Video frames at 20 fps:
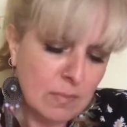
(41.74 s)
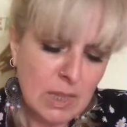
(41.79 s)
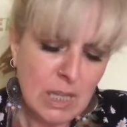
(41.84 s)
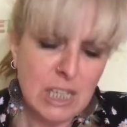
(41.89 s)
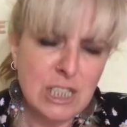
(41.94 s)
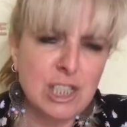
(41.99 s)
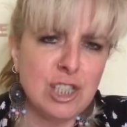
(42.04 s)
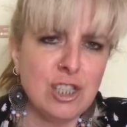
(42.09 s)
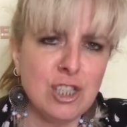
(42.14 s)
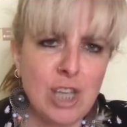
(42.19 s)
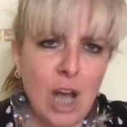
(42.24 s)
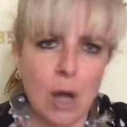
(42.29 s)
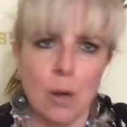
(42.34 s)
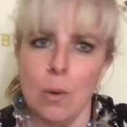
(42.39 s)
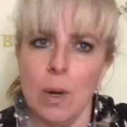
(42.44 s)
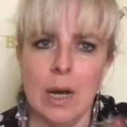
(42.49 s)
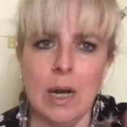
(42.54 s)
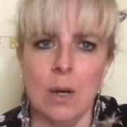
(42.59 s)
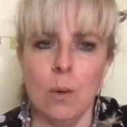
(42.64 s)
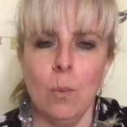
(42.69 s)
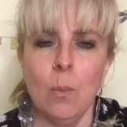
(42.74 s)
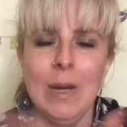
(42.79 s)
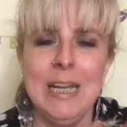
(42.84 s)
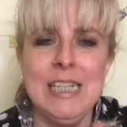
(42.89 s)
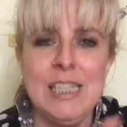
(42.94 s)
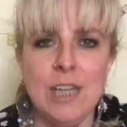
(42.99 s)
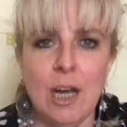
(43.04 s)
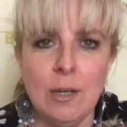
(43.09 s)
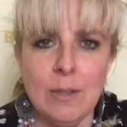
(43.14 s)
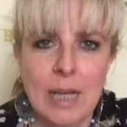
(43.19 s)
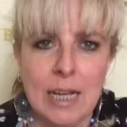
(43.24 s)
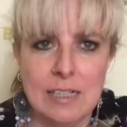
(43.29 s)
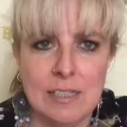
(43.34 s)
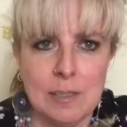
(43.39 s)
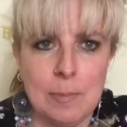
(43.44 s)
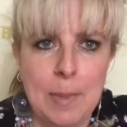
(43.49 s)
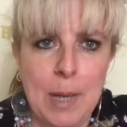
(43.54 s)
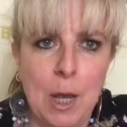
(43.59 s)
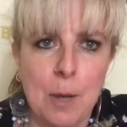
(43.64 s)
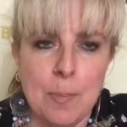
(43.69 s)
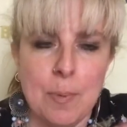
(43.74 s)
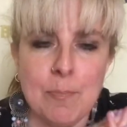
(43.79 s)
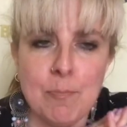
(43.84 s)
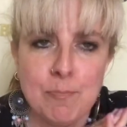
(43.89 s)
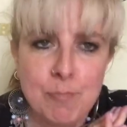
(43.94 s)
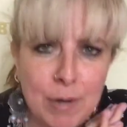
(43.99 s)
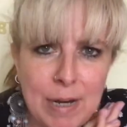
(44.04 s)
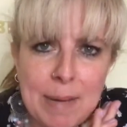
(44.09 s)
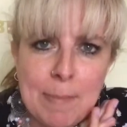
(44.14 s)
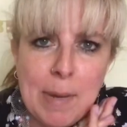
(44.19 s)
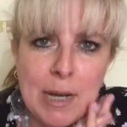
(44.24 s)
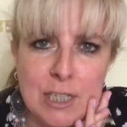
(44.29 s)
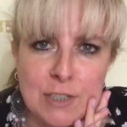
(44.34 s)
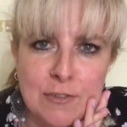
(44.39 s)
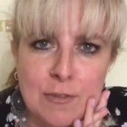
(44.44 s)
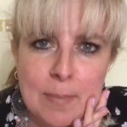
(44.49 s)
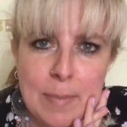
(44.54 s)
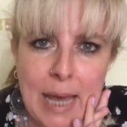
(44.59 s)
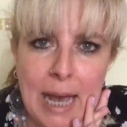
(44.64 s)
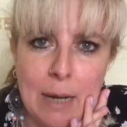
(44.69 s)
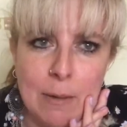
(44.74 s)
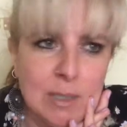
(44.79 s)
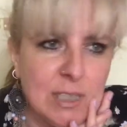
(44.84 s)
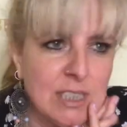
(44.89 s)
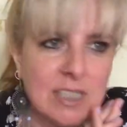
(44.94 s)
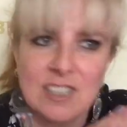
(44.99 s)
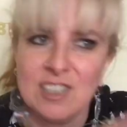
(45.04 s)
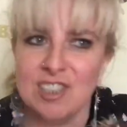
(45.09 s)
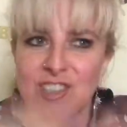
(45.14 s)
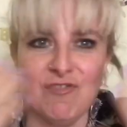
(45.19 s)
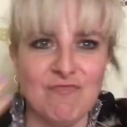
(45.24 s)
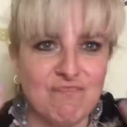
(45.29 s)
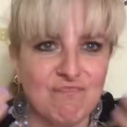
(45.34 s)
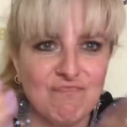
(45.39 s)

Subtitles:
So window has to be open pretty much from now until